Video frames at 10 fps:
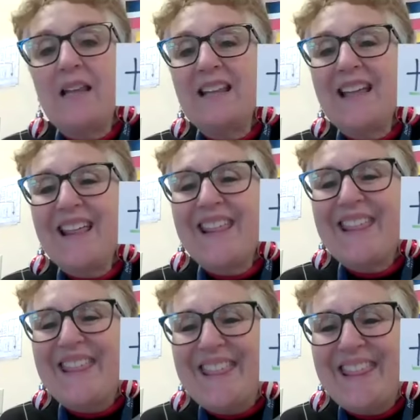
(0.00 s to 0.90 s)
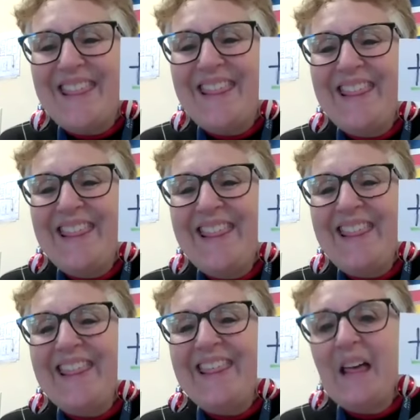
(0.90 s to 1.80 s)
and the
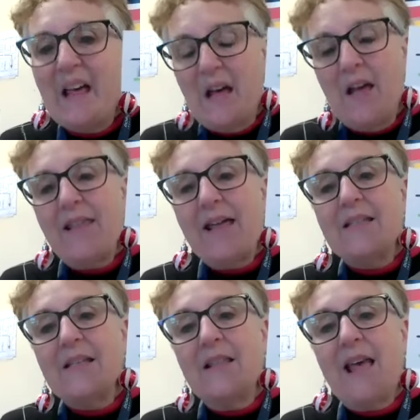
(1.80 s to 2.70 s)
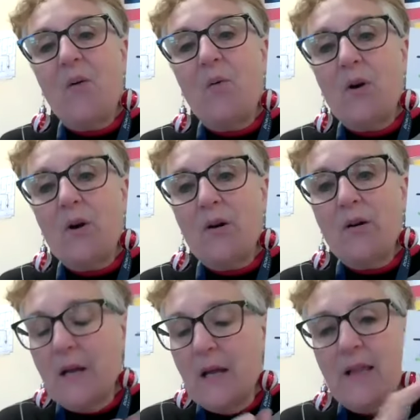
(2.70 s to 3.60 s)
th that's in that
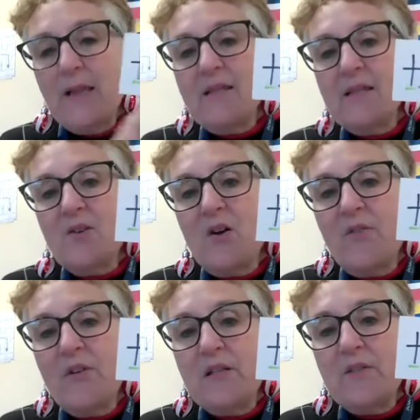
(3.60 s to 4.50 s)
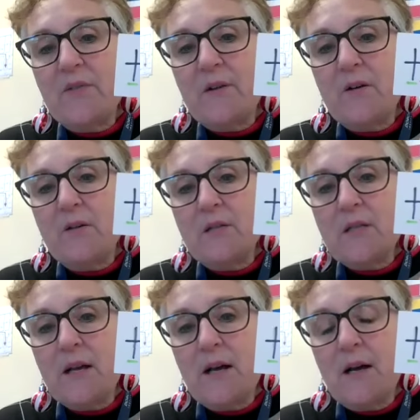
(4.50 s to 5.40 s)
word. This is often a difficult
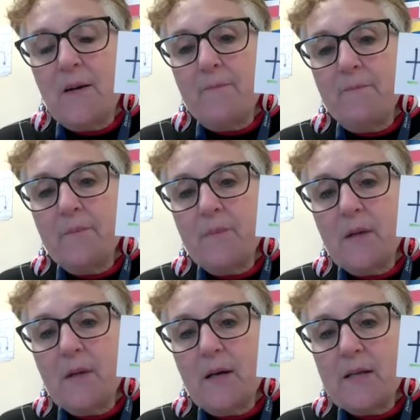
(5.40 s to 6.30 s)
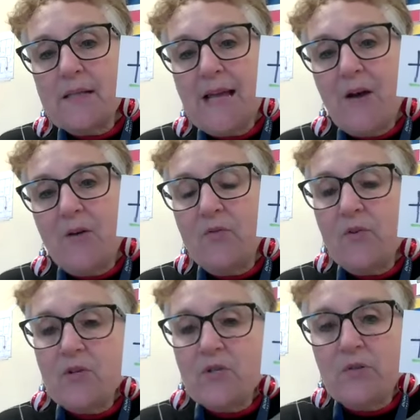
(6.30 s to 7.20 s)
sound
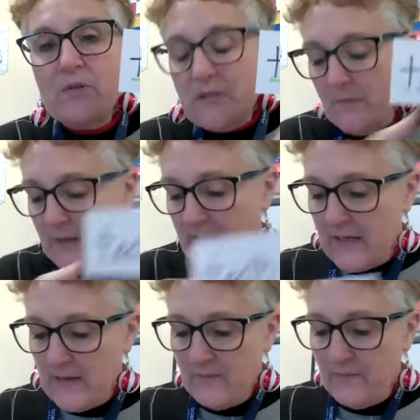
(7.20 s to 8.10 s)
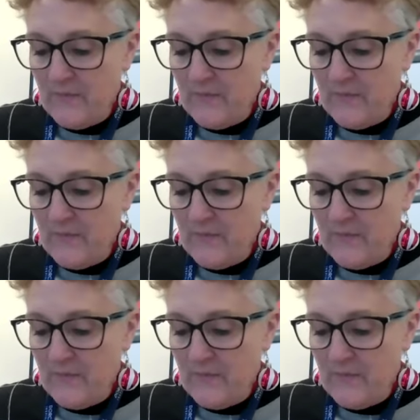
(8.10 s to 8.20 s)
for our students to make.